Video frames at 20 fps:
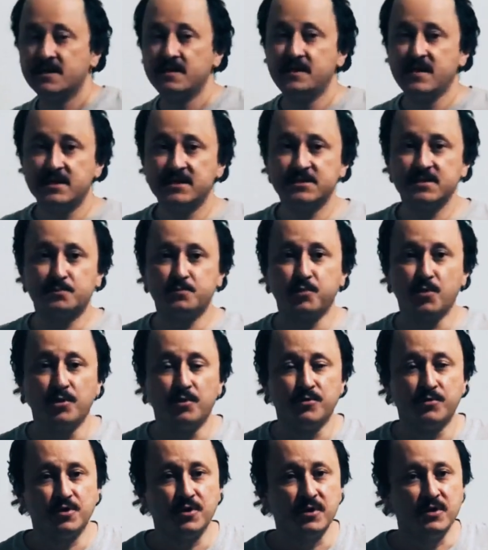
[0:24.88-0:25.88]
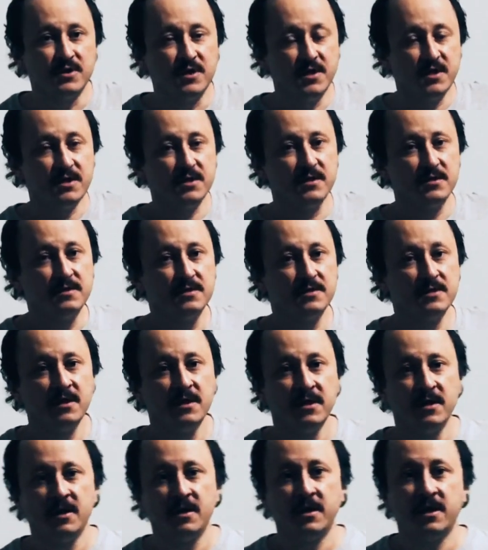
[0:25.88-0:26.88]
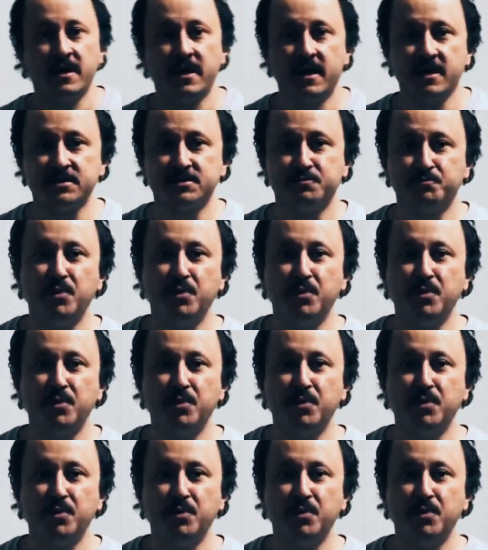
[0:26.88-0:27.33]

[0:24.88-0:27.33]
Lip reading: This approach indeed has